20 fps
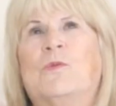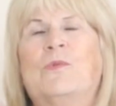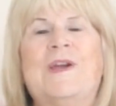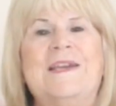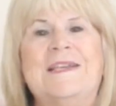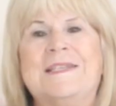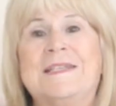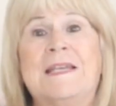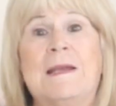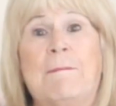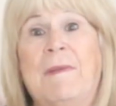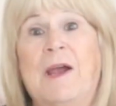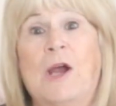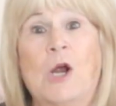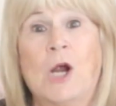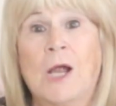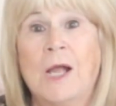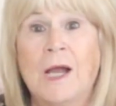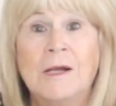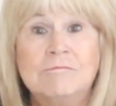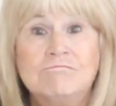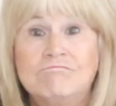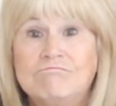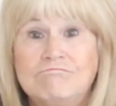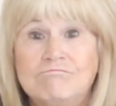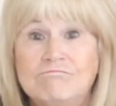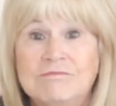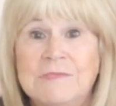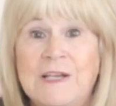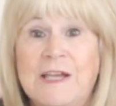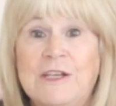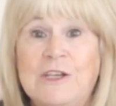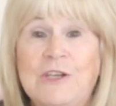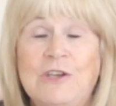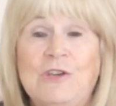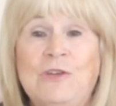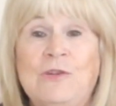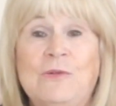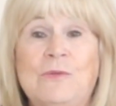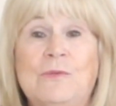raised in America
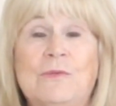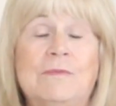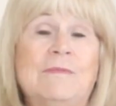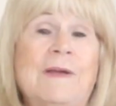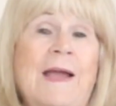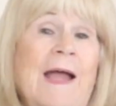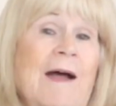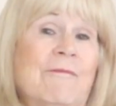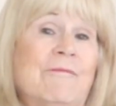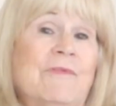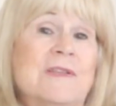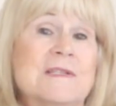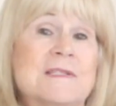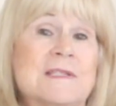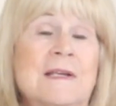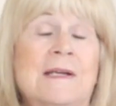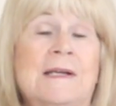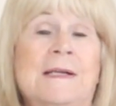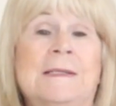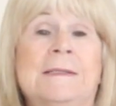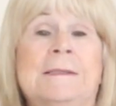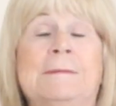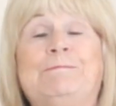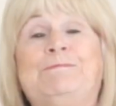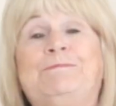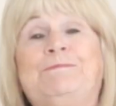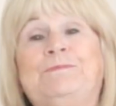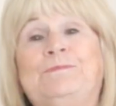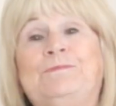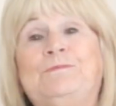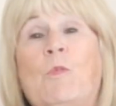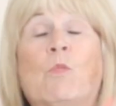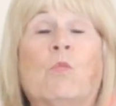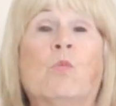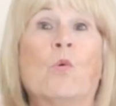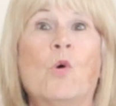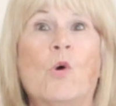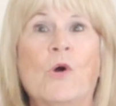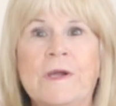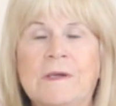and you have this
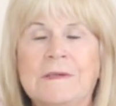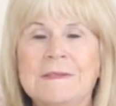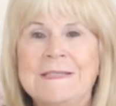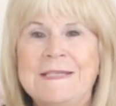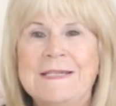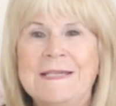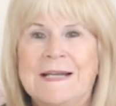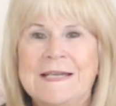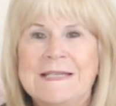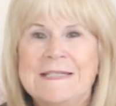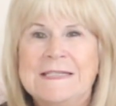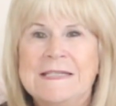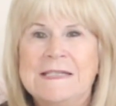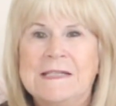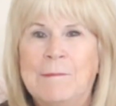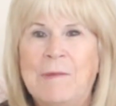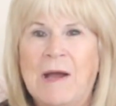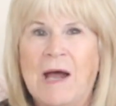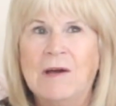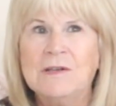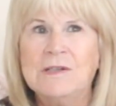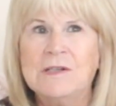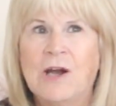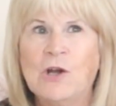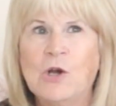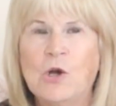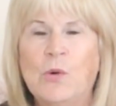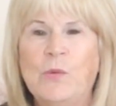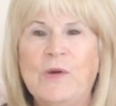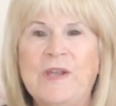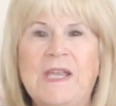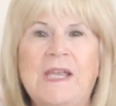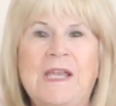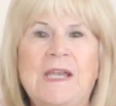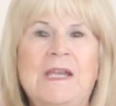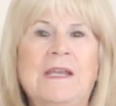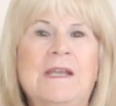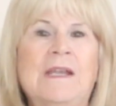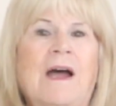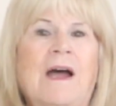royalty idea about a queen,